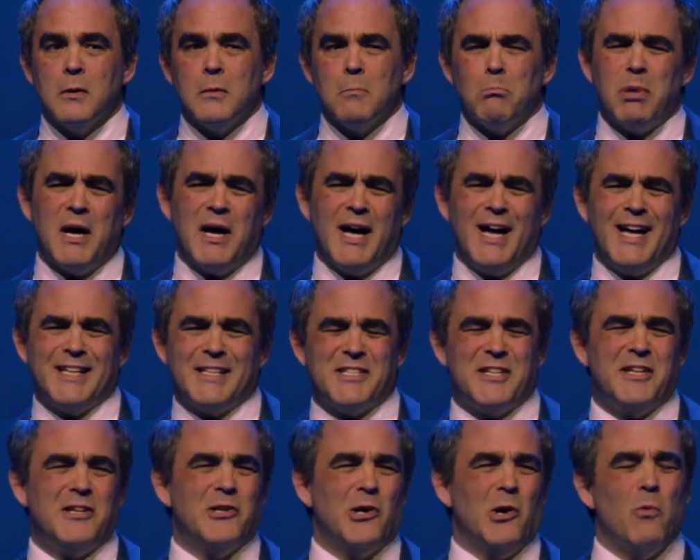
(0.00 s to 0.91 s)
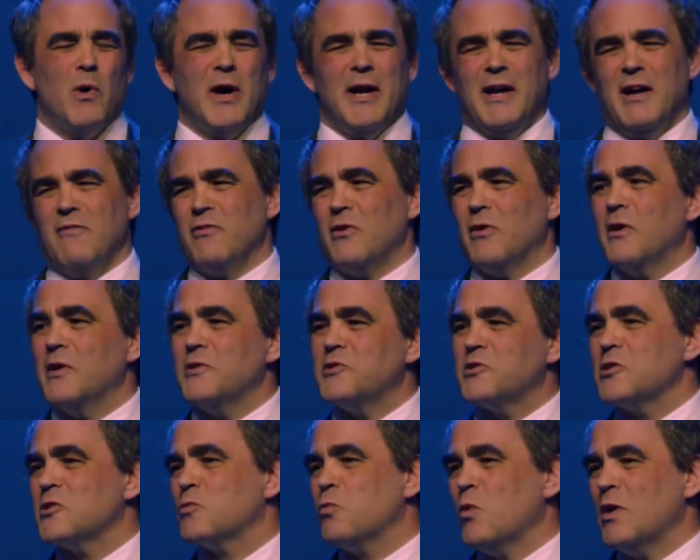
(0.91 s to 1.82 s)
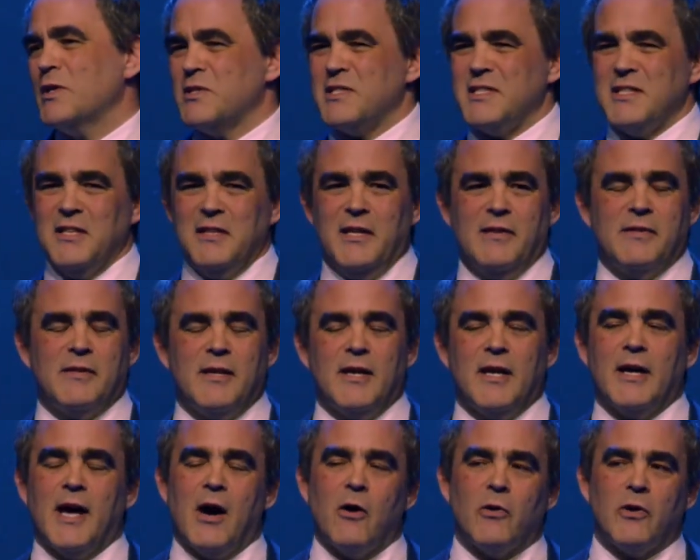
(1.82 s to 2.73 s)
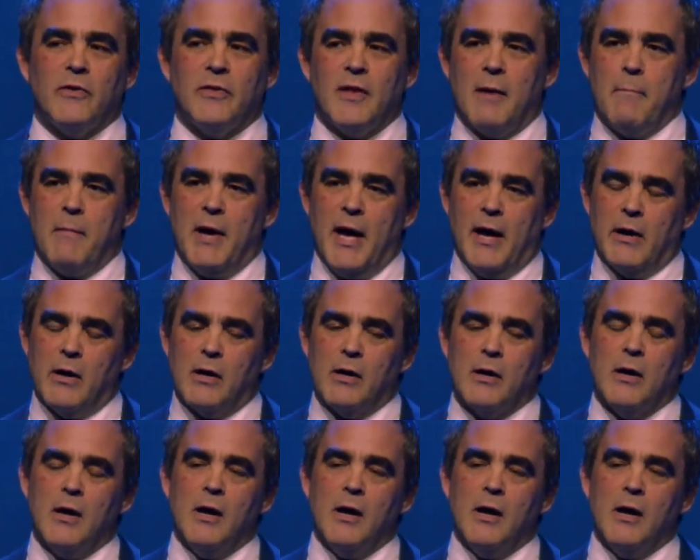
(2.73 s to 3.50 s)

but whatever, it's just one silly thing. How can that matter?